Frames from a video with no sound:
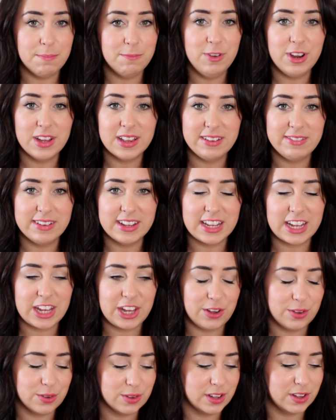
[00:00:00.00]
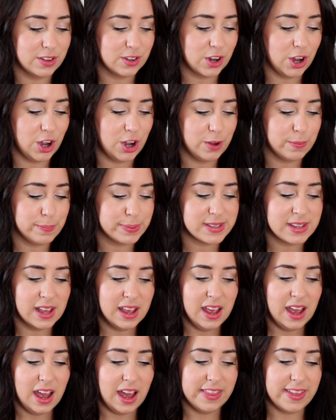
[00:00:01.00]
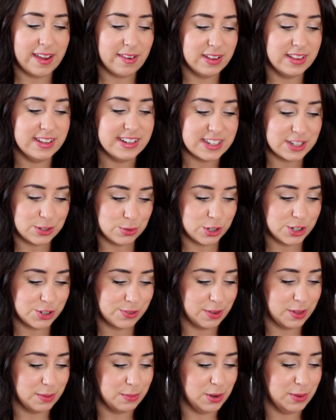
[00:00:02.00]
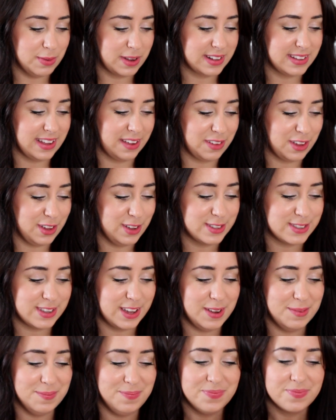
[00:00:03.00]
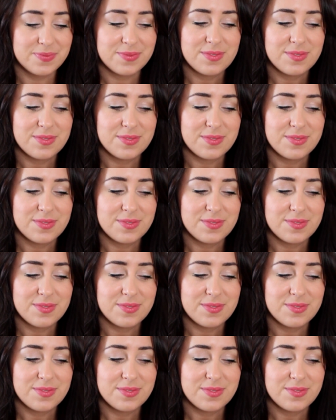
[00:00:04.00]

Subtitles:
Really, really cute little cups. They're in the dishwasher at the moment because I've used them.